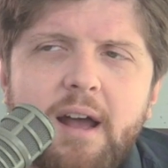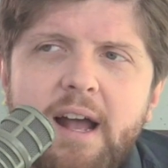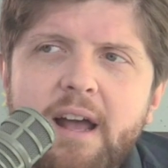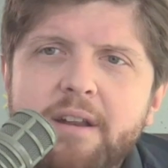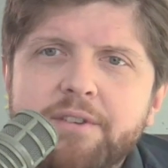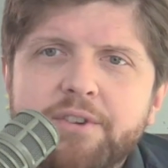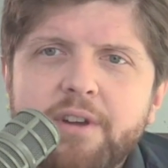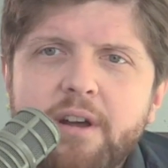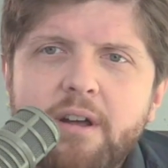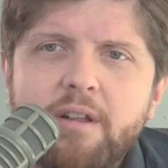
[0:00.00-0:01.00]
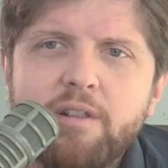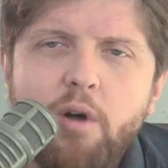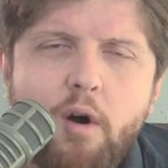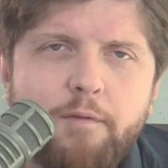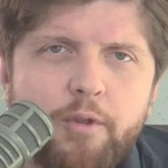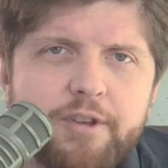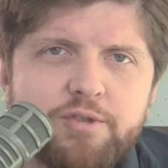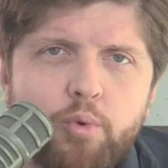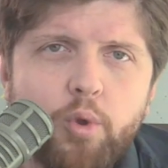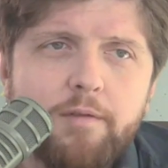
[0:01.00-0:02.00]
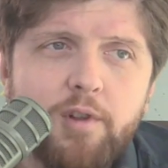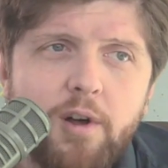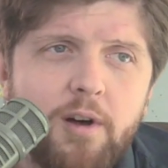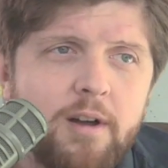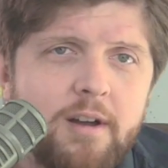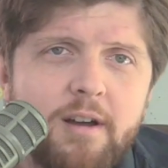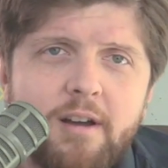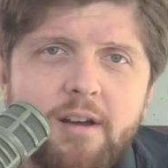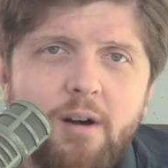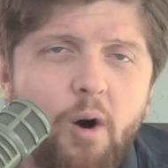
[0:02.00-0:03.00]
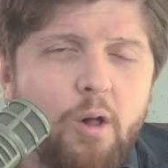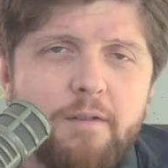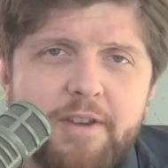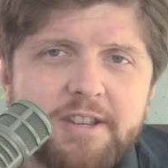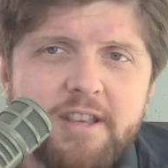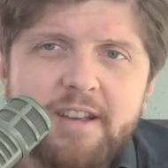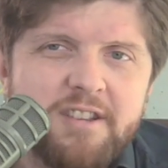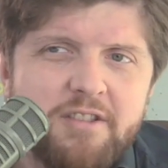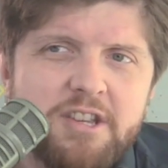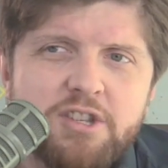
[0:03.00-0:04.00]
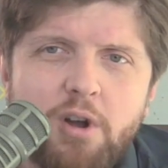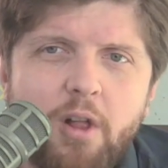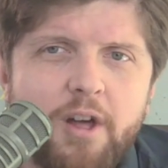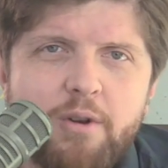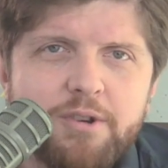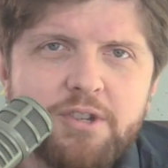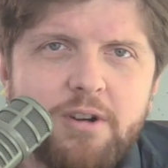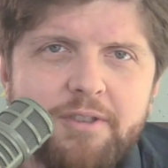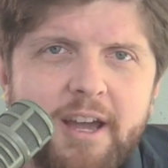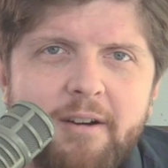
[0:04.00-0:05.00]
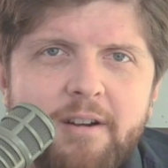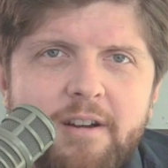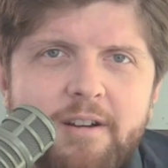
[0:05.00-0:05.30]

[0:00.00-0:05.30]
and uh, lawfulness, rule of law, all of these things. This is all under assault now.